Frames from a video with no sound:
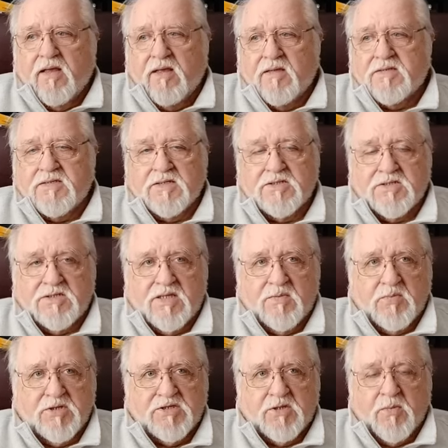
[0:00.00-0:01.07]
such as the
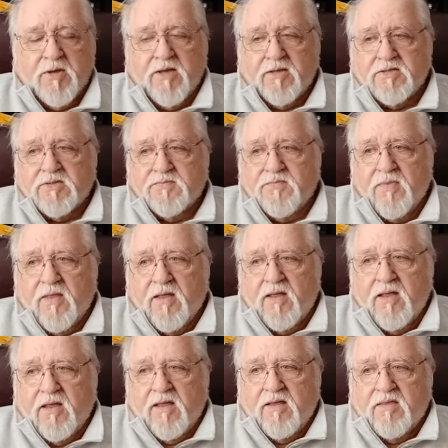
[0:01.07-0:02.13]
Episcopalians.
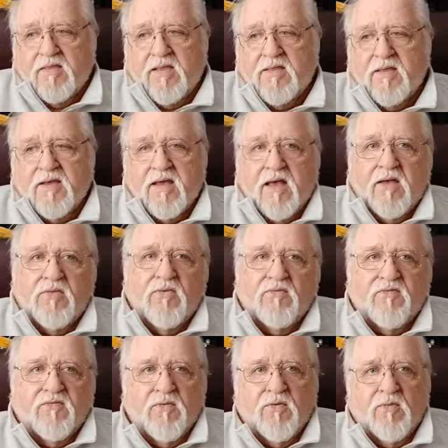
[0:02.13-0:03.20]
Then the other
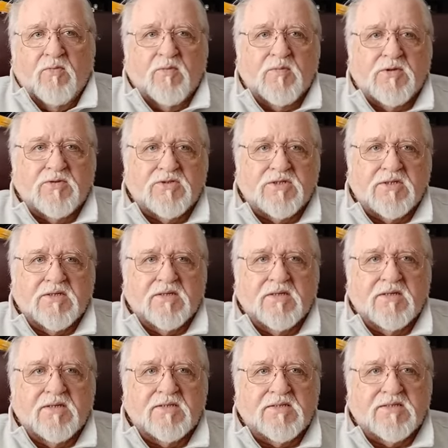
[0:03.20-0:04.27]
form of music
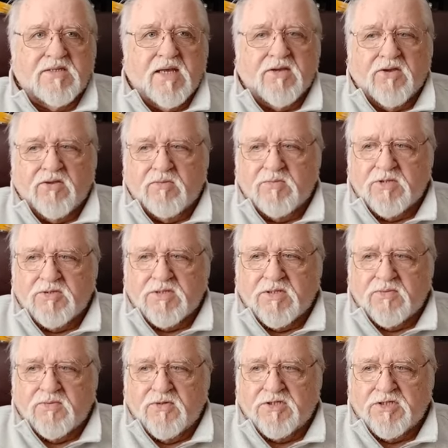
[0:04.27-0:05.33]
is secular
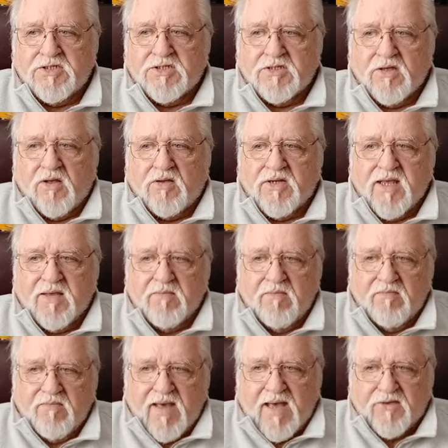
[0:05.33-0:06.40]
music, which is called a
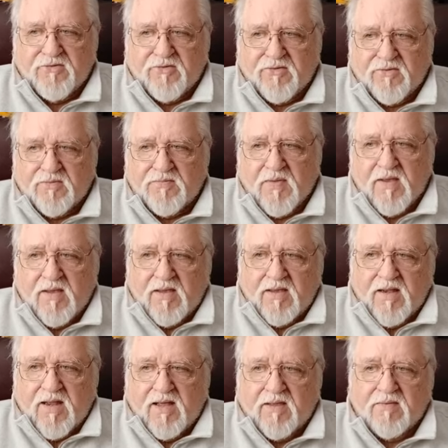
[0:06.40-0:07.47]
madrigal.
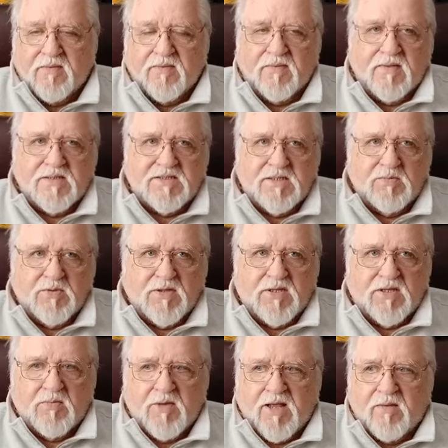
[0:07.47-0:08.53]
Now, the simple
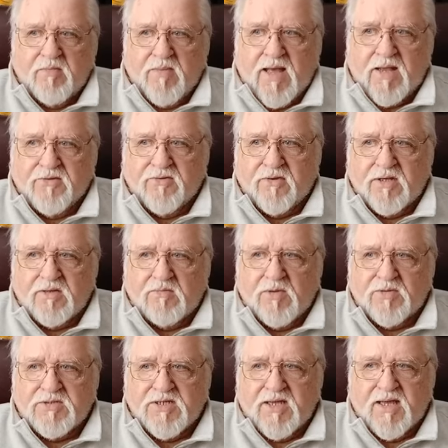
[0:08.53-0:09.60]
thing about a madrigal and
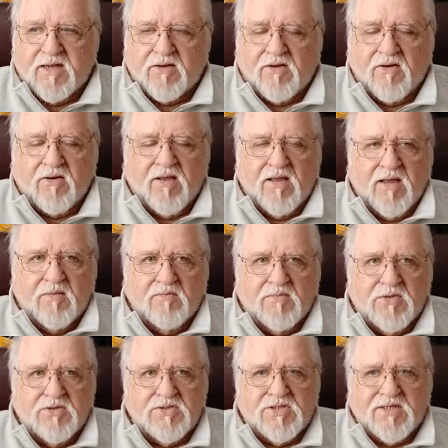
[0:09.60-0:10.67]
motet are
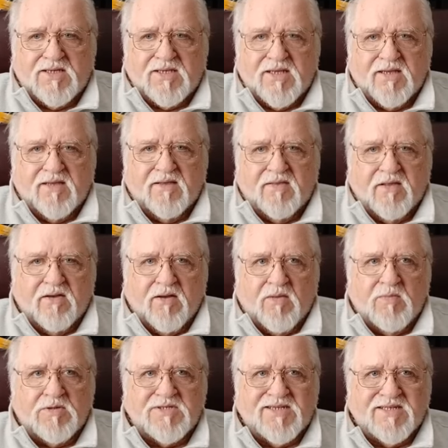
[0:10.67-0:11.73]
musically, they're
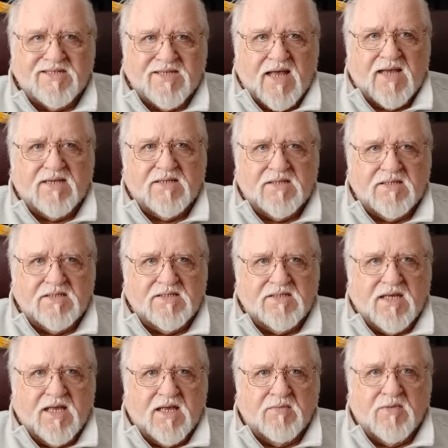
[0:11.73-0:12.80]
almost exactly the
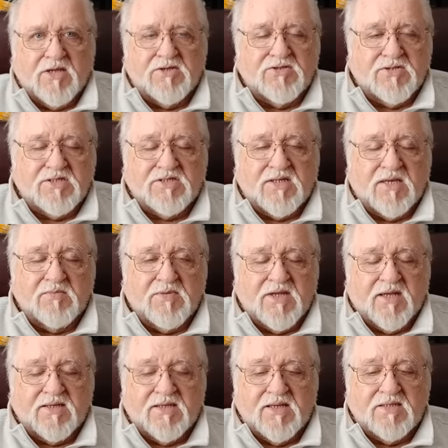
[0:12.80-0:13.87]
same. They use the same
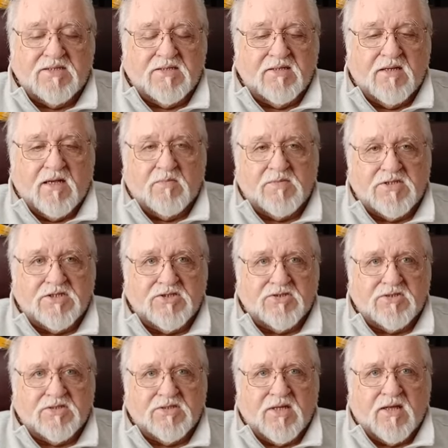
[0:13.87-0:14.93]
techniques and
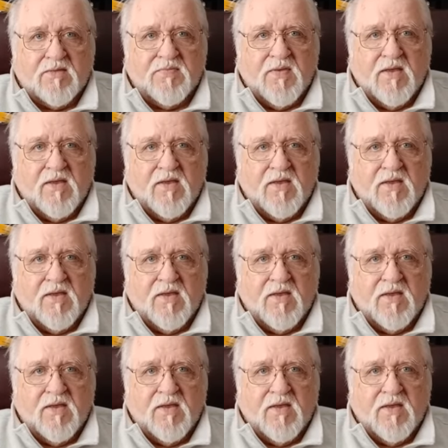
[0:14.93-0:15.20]
compositional style.